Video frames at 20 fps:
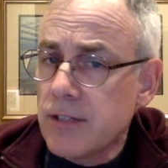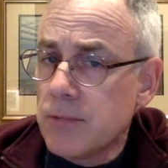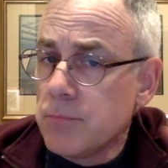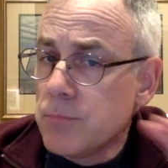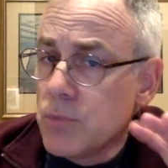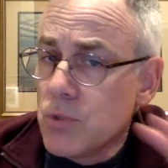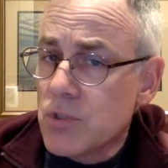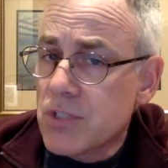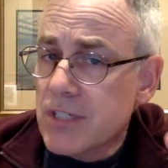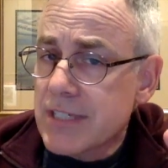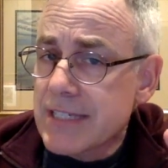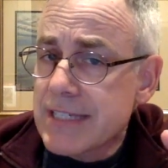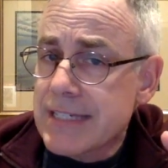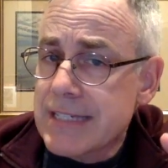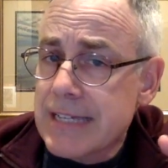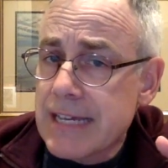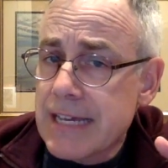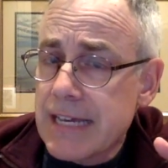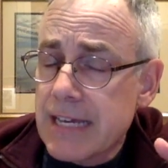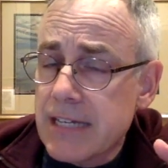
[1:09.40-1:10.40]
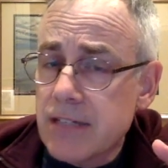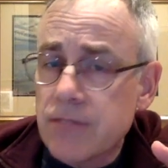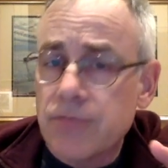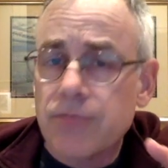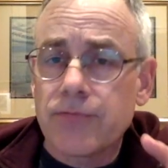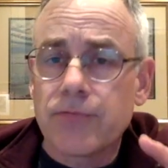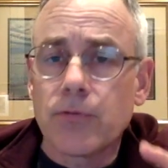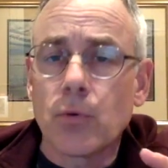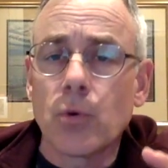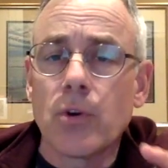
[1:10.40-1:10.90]
a music stand
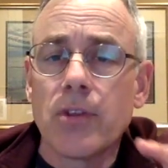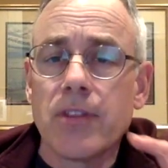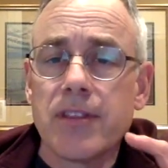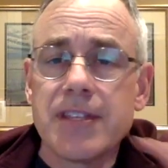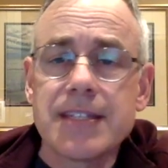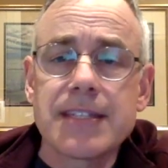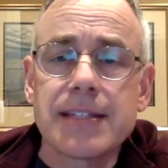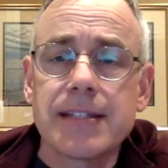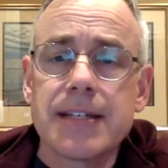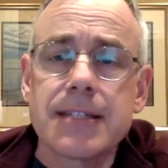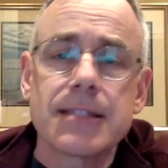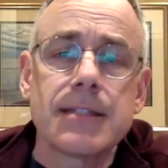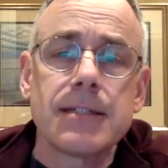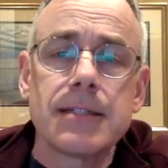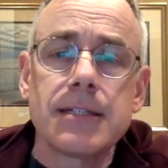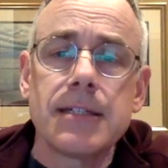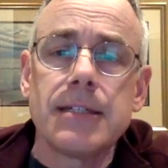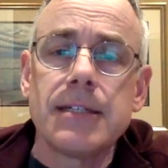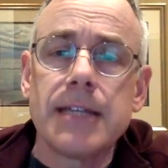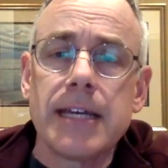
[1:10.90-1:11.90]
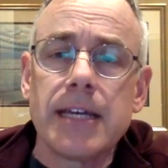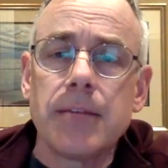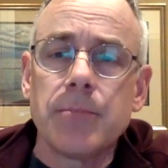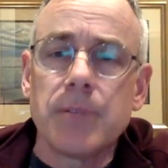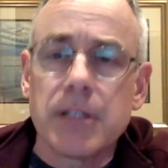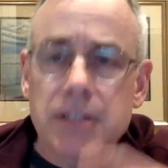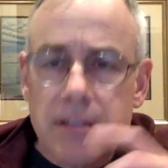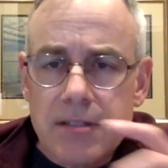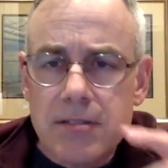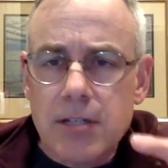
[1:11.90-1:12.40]
for this lesson today,
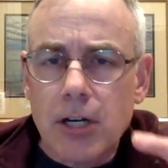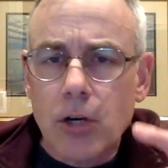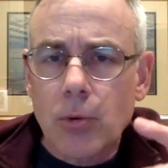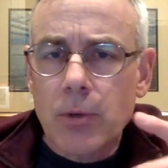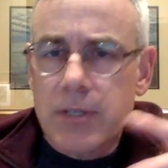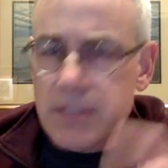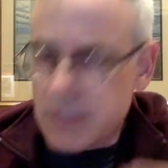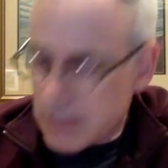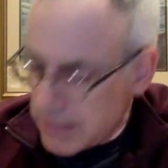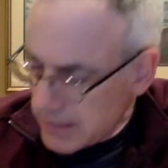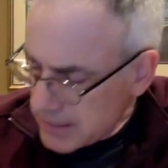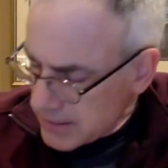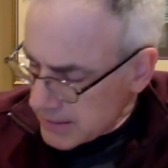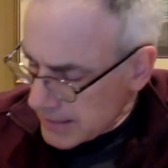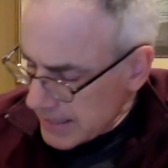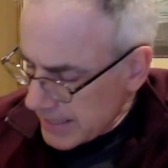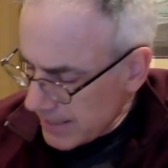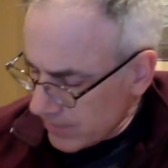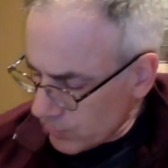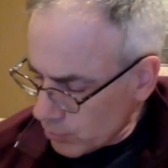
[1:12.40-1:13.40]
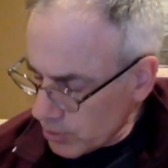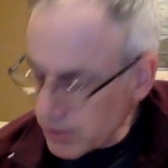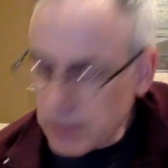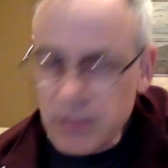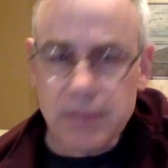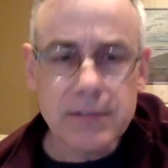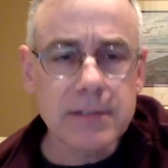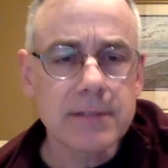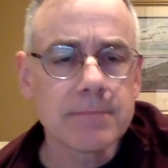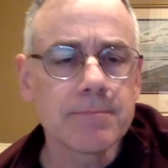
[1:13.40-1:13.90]
but it's always nice to have one.
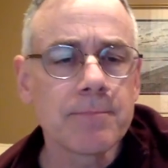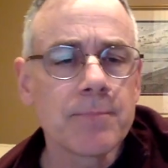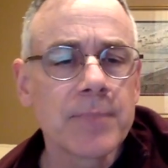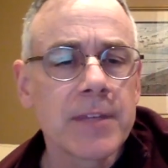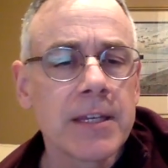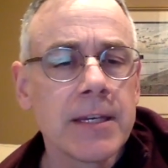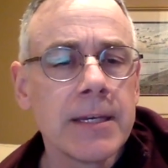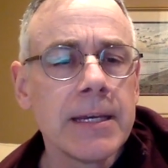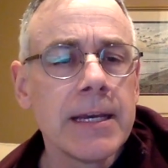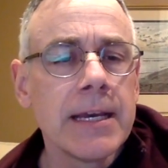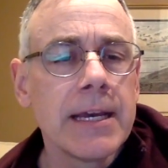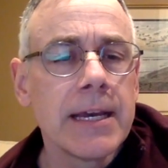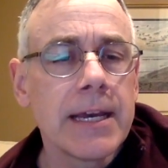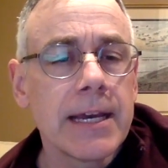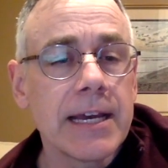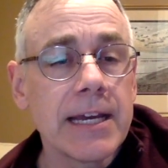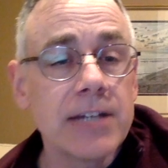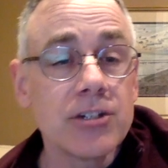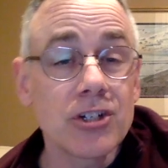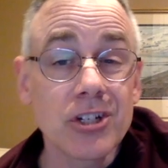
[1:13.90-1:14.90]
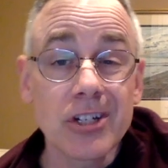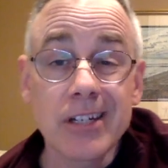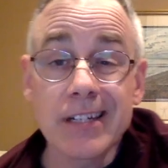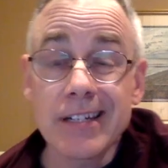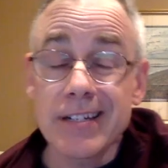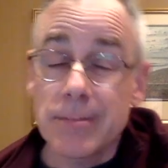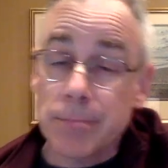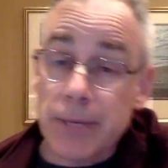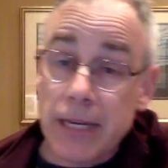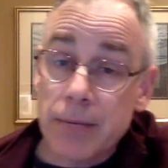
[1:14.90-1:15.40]
And you're going to
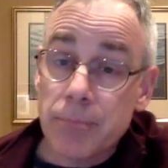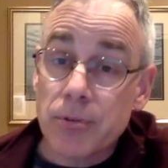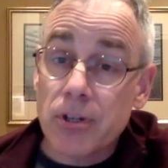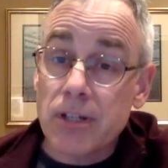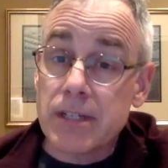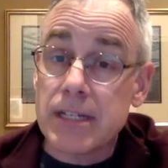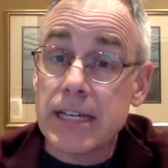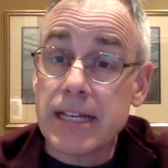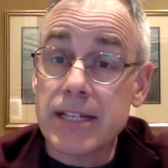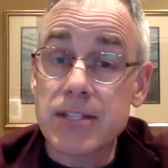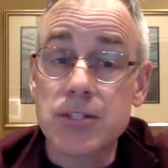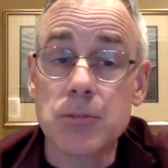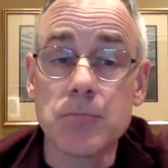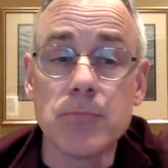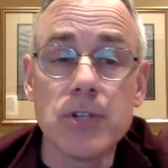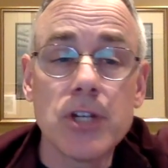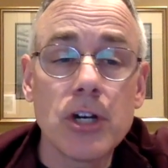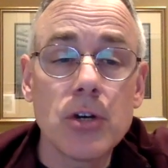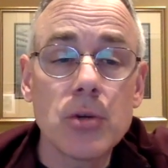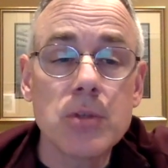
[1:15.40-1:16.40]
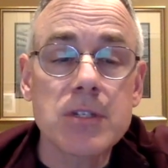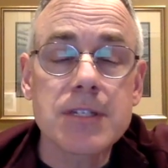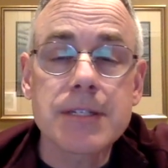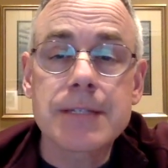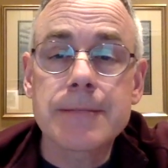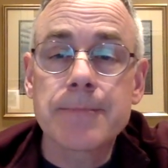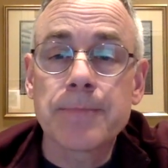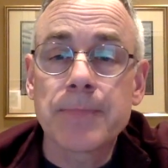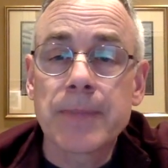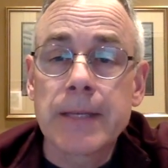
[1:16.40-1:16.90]
need a paper to take some notes
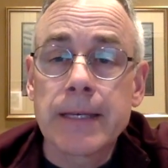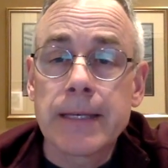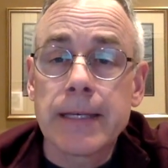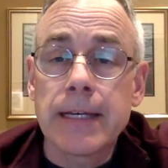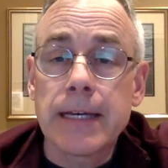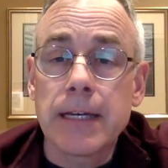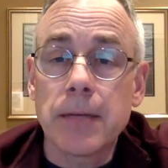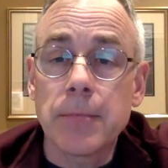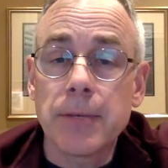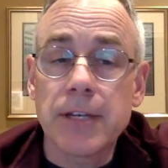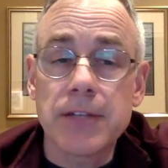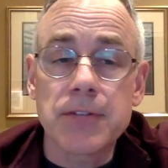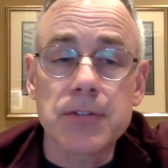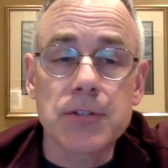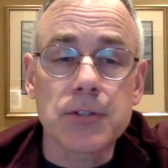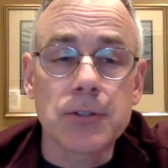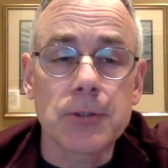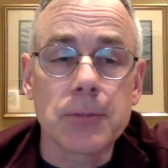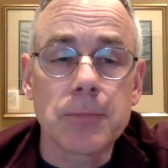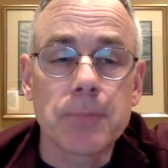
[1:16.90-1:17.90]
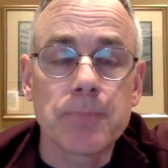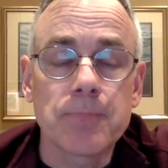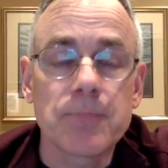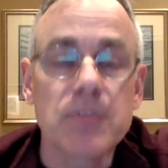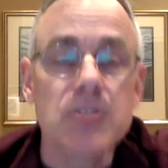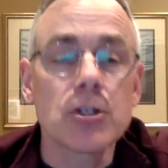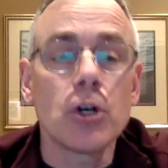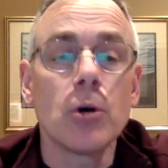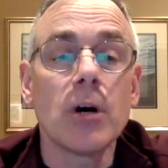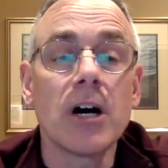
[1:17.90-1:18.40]
and a pencil.
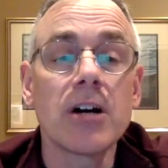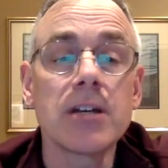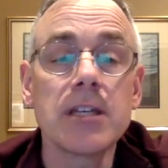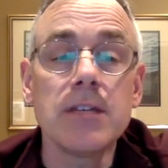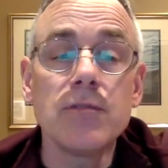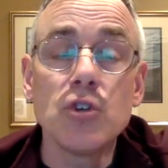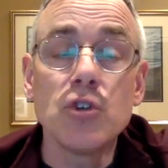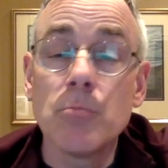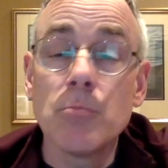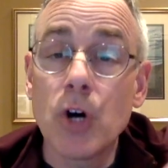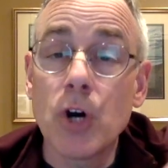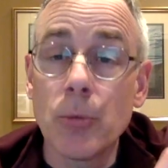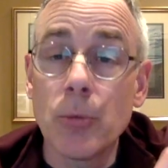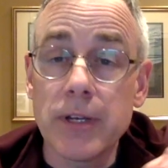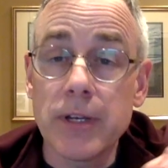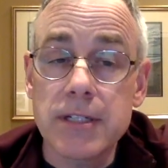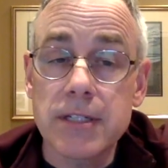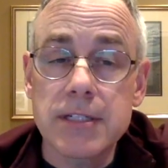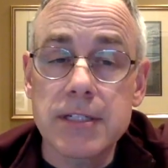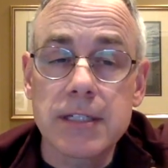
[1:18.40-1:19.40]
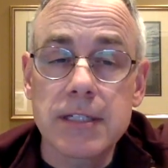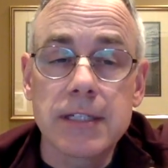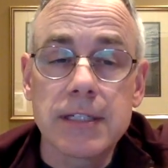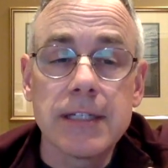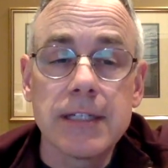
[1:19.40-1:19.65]
So I'll give you a moment